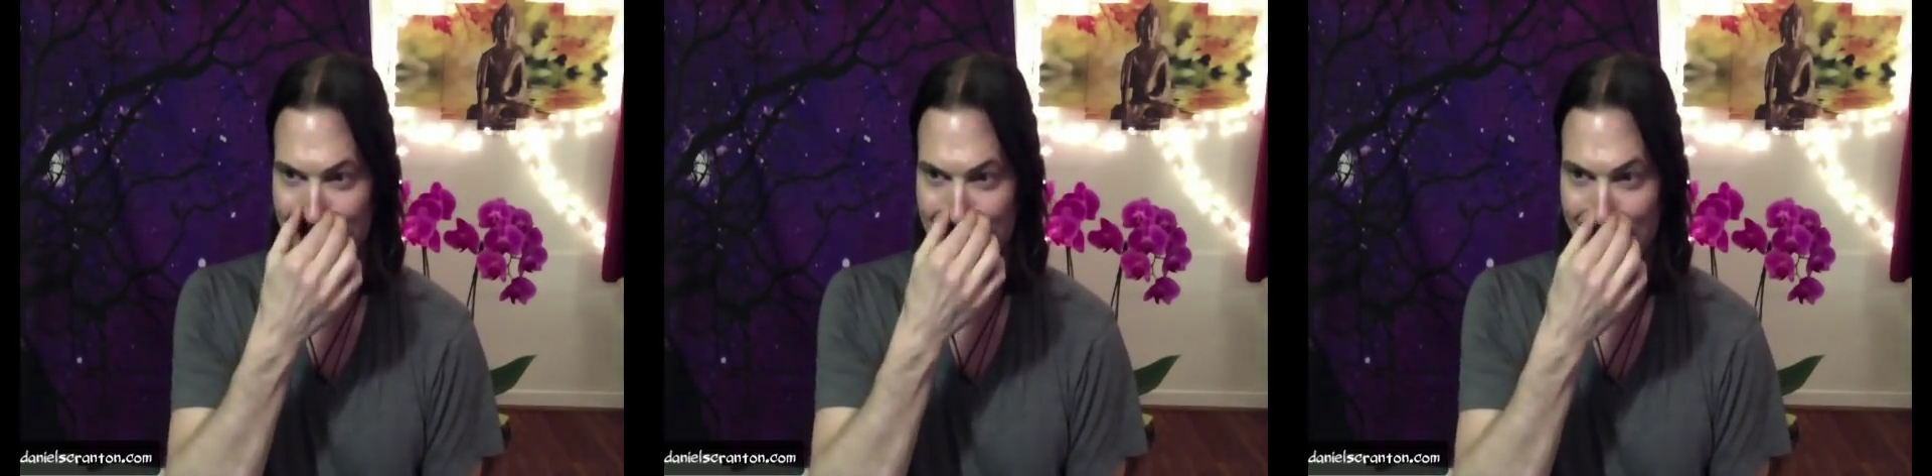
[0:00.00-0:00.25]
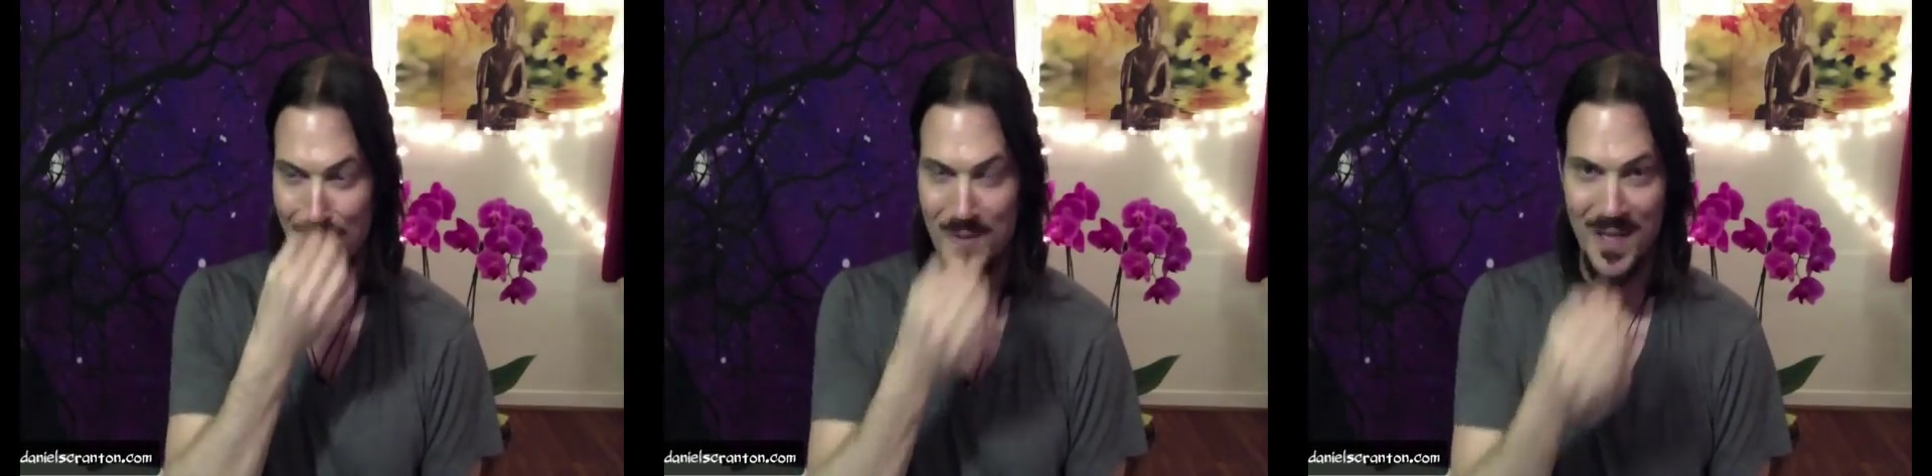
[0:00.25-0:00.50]

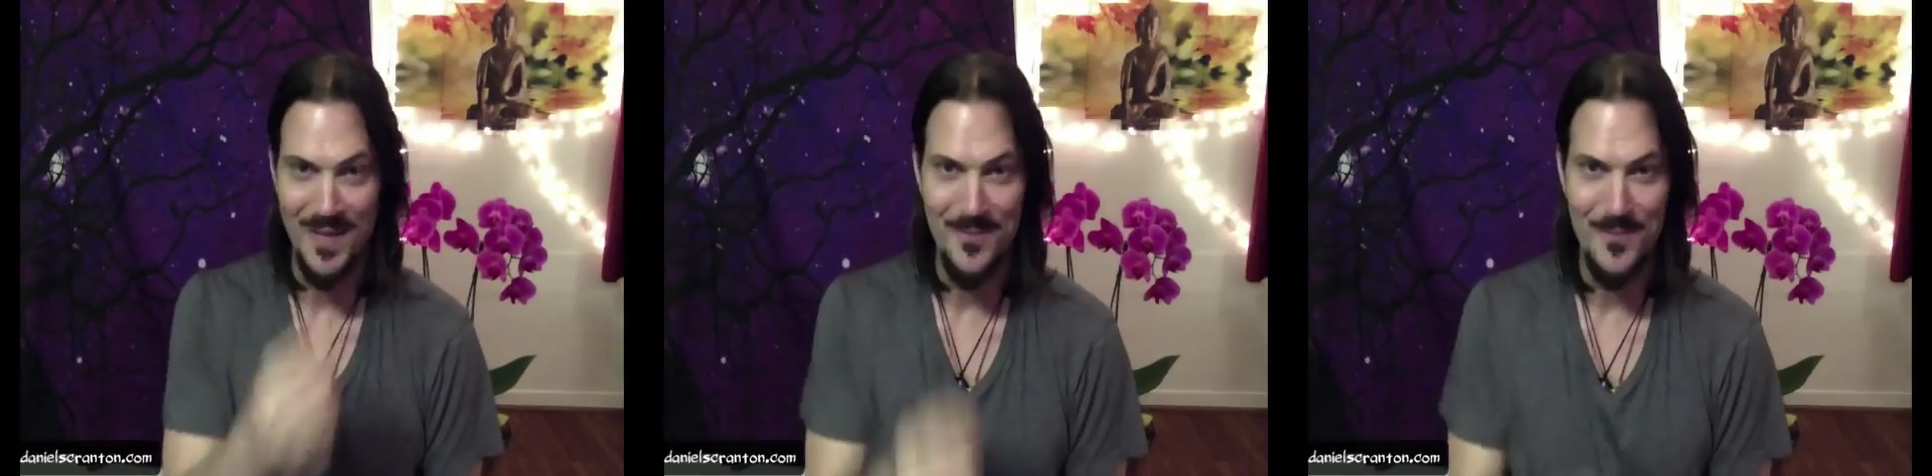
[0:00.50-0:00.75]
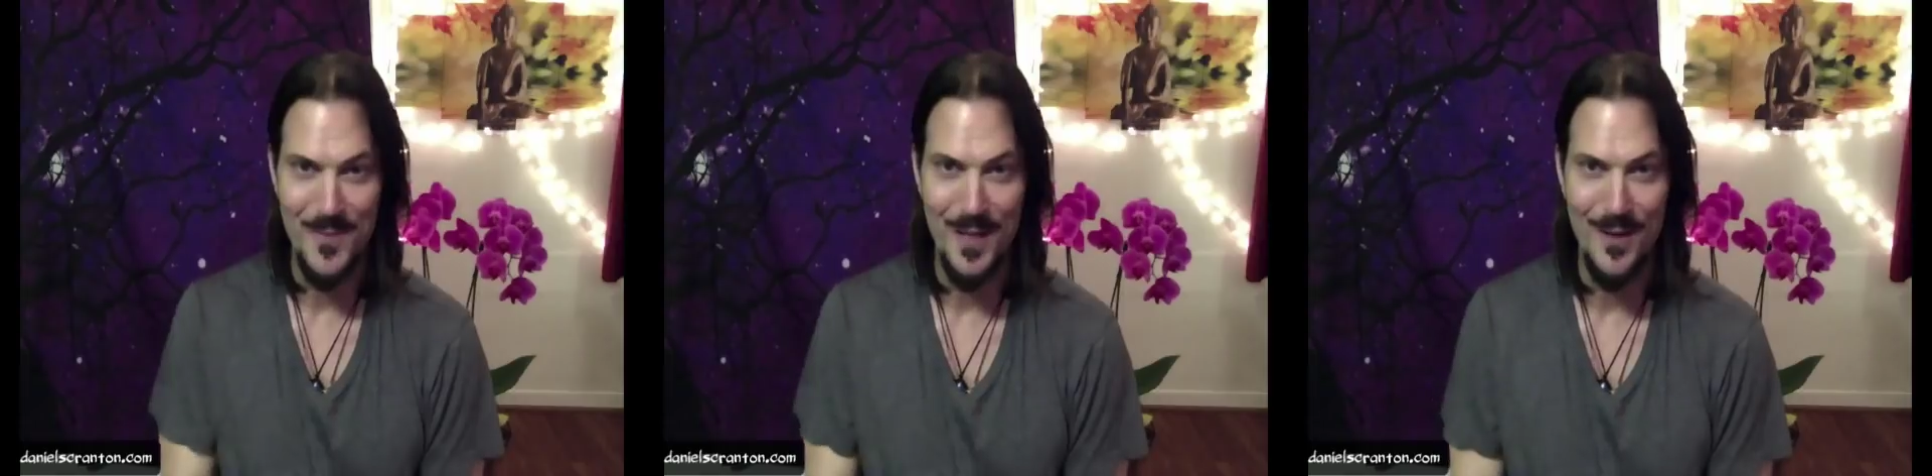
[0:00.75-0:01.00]
someday
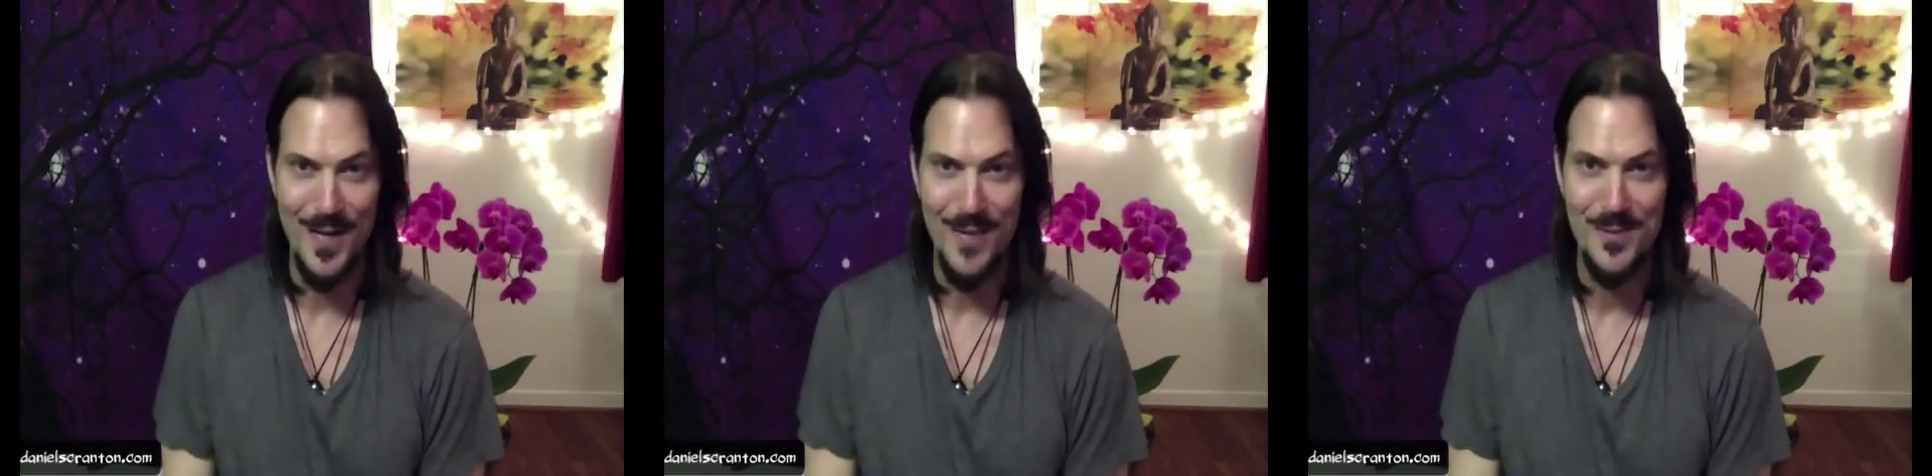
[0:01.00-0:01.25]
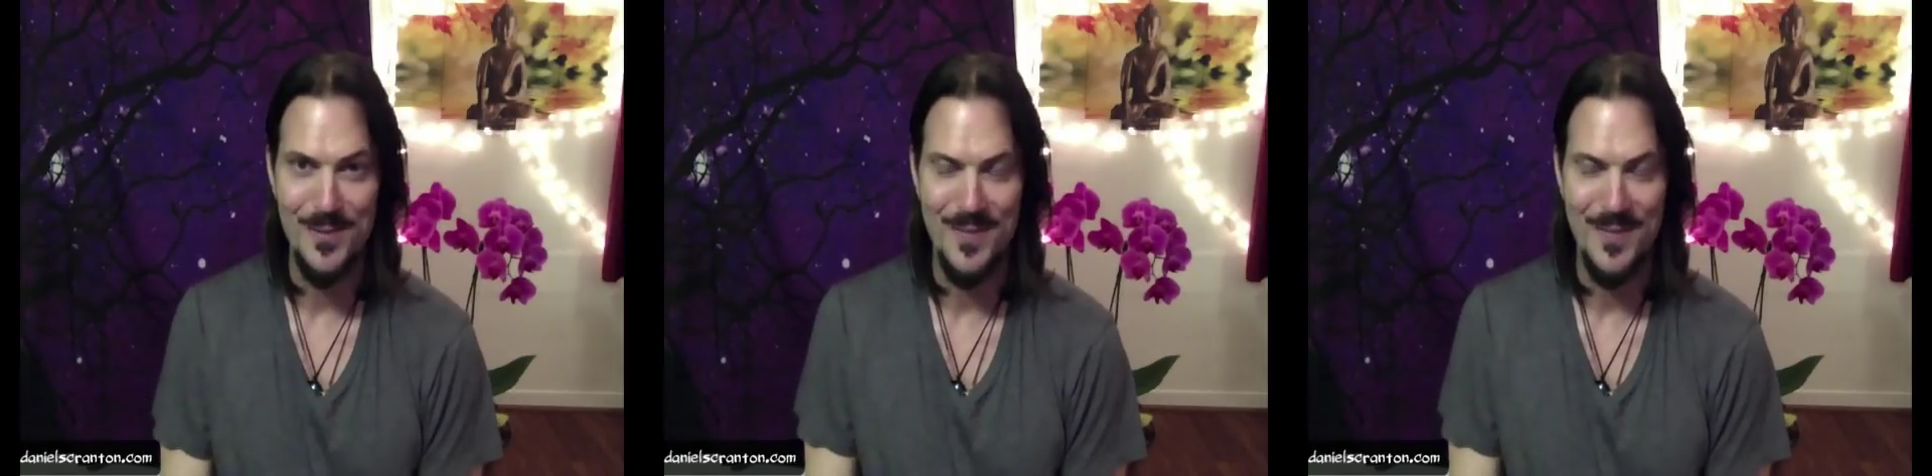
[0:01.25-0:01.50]
that'll
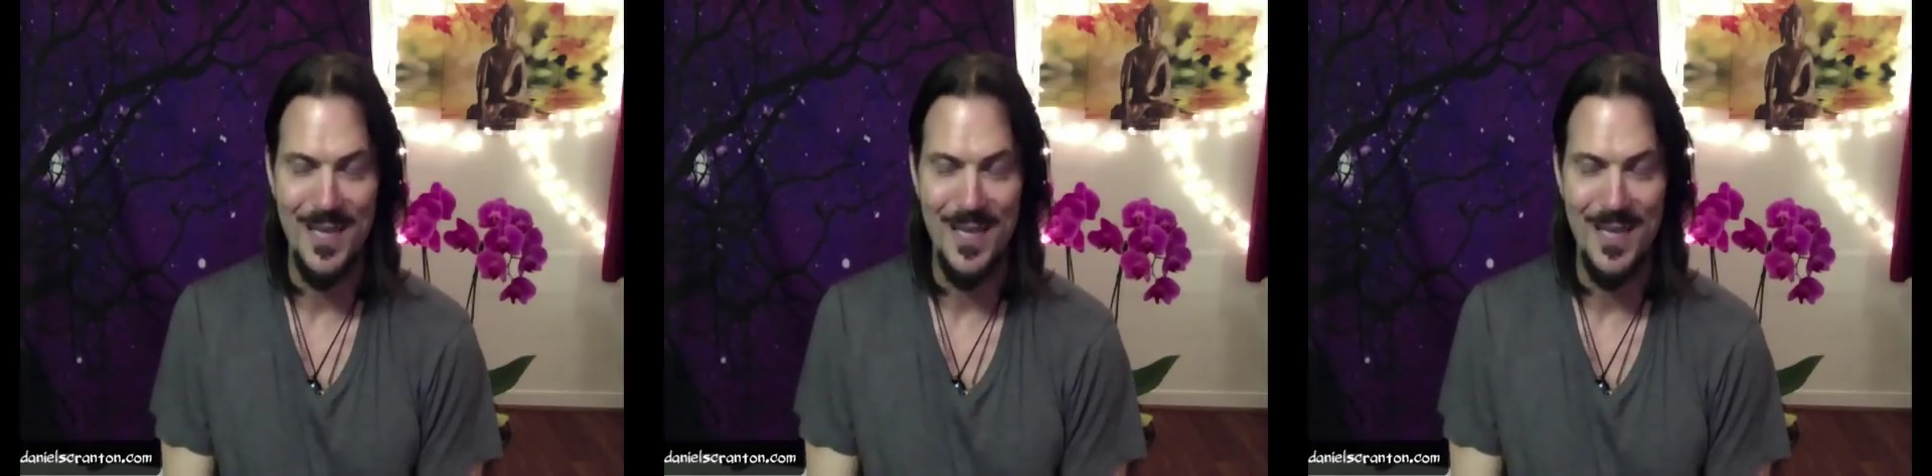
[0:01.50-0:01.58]
happen.